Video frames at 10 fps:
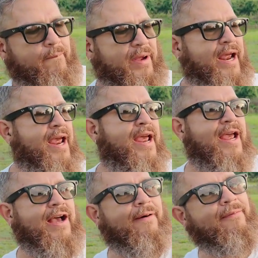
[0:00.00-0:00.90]

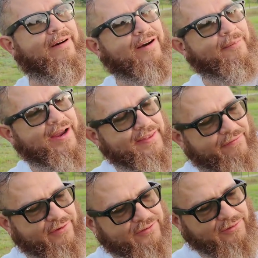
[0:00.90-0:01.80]
bam! Oh man, that
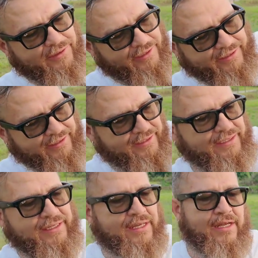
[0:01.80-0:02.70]
feels so good.
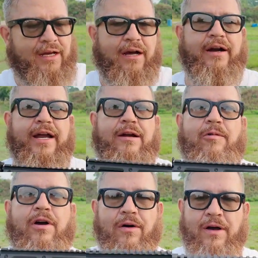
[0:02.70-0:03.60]
All right,
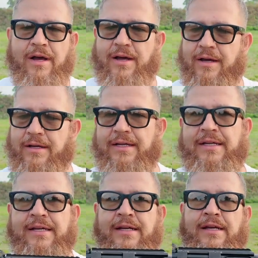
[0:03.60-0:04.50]
well,
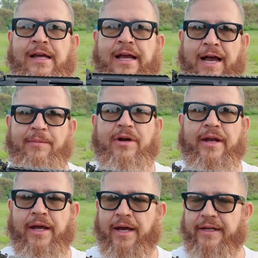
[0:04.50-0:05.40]
I'm
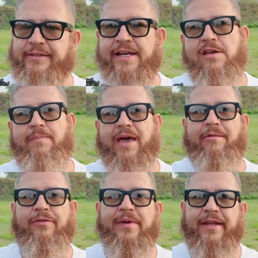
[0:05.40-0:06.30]
gonna take you back
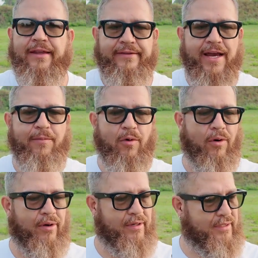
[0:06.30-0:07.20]
with me to the
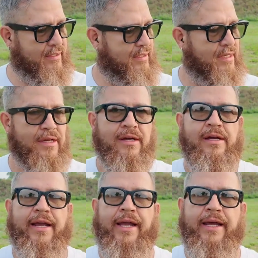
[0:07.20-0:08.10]
table
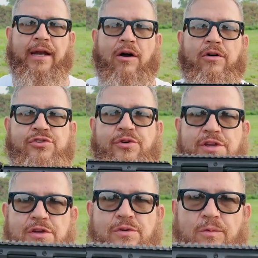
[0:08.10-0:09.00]
and I'll show
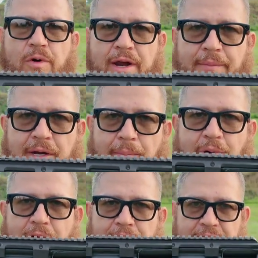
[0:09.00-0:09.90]
you what I'm gonna
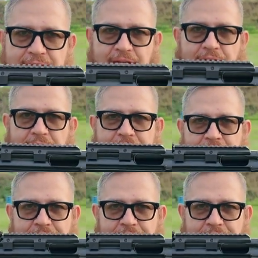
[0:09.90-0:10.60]
put on this thing.